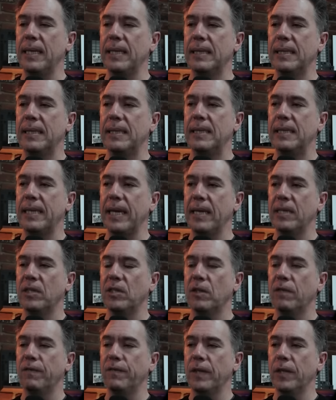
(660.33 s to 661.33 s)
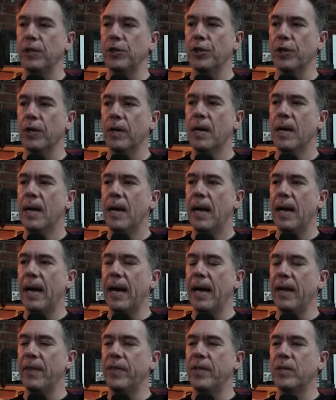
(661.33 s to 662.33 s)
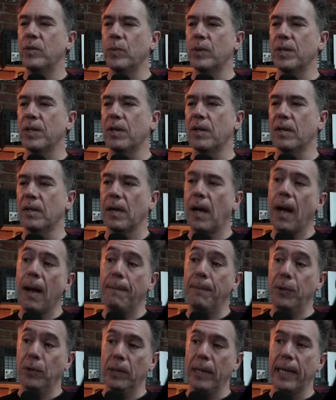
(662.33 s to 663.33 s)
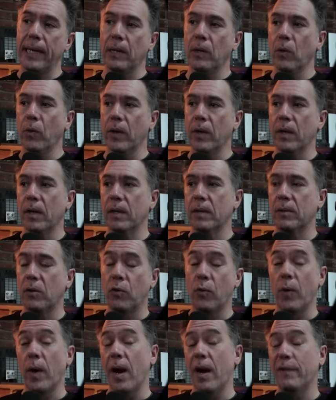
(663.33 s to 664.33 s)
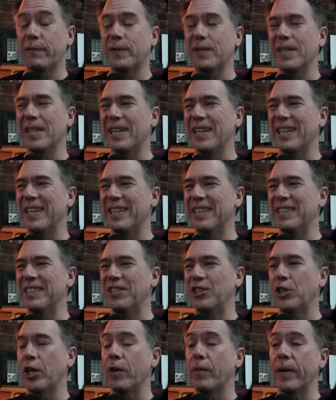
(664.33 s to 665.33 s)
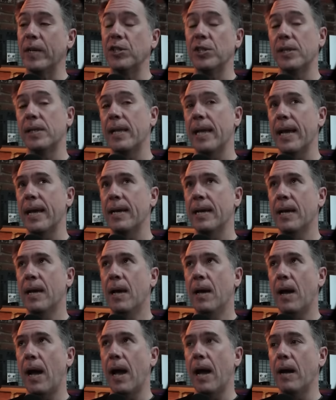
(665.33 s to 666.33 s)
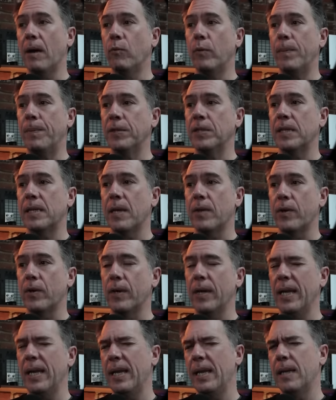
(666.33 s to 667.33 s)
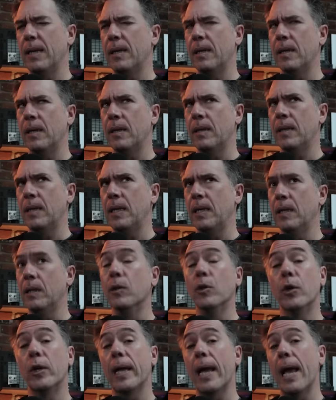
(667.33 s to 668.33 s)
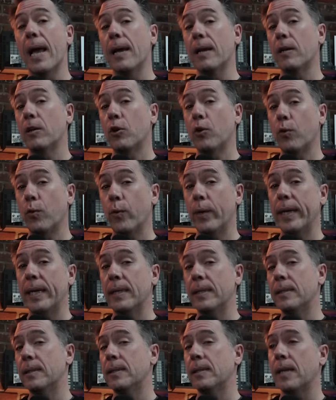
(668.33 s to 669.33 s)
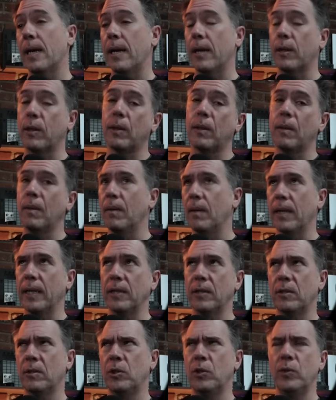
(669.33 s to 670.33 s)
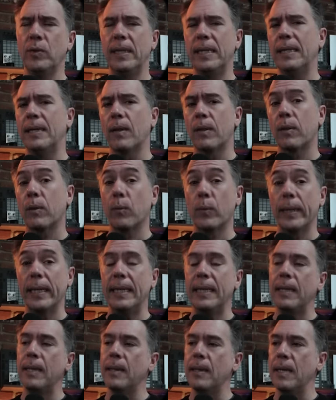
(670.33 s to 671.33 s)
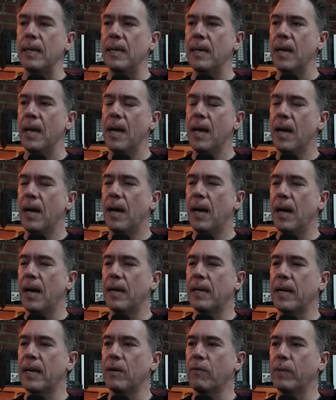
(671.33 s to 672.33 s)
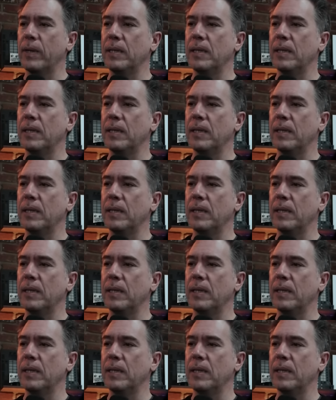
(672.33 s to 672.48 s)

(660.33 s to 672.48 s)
the stencil feature. Uh, this was our uh, bootleg Laura Croft uh, generation that uh, we put together in the look at Krea's like 2D to 3D thing uh, kind of